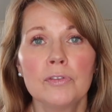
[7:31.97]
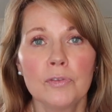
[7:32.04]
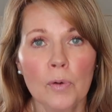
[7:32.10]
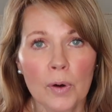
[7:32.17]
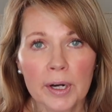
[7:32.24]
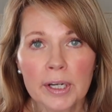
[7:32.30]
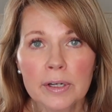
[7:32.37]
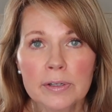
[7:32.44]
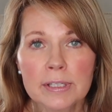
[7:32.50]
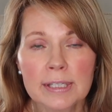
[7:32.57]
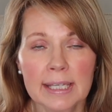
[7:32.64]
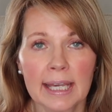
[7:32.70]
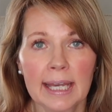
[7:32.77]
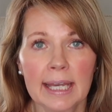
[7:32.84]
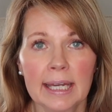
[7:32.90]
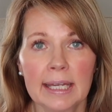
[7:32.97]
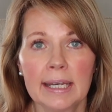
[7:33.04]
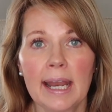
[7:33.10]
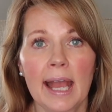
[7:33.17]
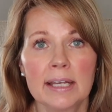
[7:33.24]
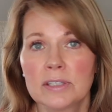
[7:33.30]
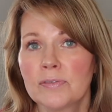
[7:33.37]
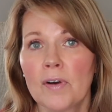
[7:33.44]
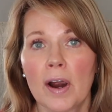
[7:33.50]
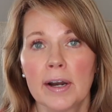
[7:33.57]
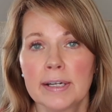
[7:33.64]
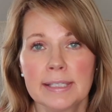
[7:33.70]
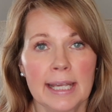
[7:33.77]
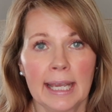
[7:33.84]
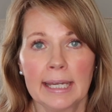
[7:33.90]
for your skin as
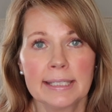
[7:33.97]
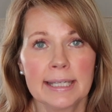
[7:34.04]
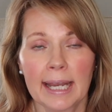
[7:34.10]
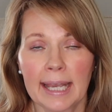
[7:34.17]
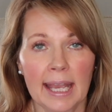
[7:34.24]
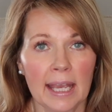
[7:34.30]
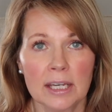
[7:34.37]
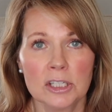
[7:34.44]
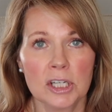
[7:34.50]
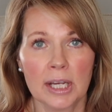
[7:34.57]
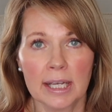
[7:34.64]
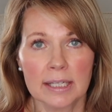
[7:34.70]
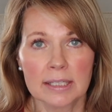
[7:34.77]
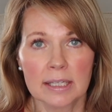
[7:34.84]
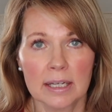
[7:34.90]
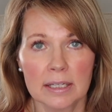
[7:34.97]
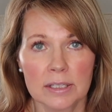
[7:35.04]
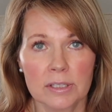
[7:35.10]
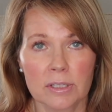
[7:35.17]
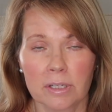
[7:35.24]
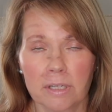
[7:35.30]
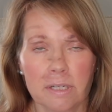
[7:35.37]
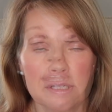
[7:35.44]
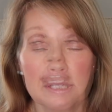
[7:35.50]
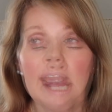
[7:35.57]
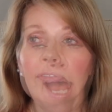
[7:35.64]
far as anti-aging is concerned.